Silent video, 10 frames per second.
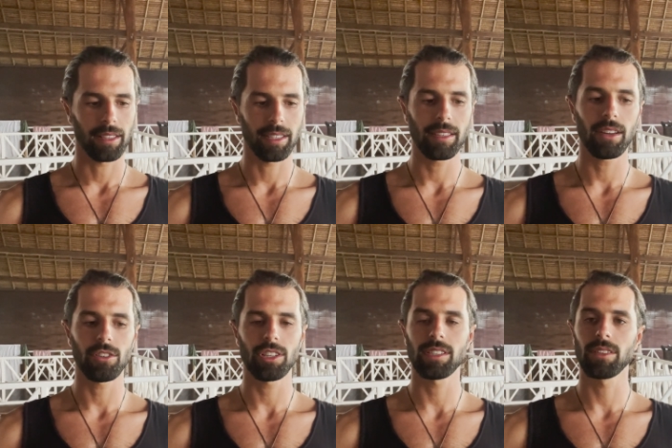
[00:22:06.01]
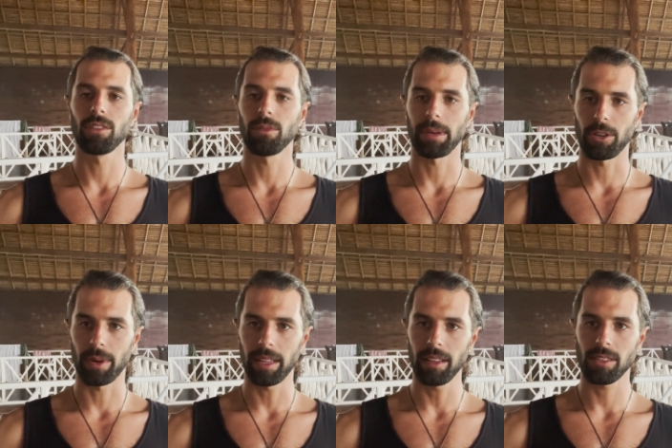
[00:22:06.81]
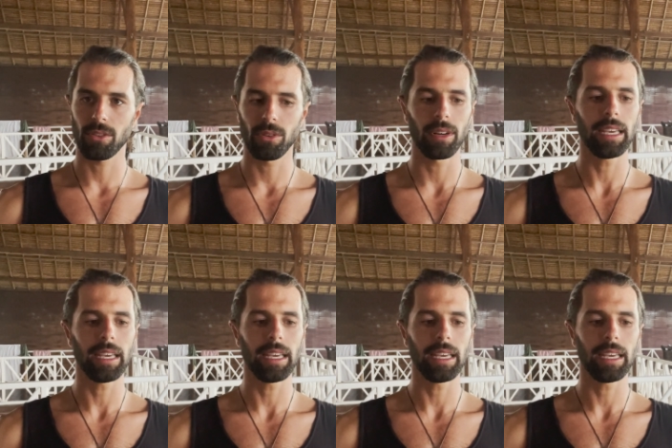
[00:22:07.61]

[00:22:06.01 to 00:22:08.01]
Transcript: This energy is going to be green, so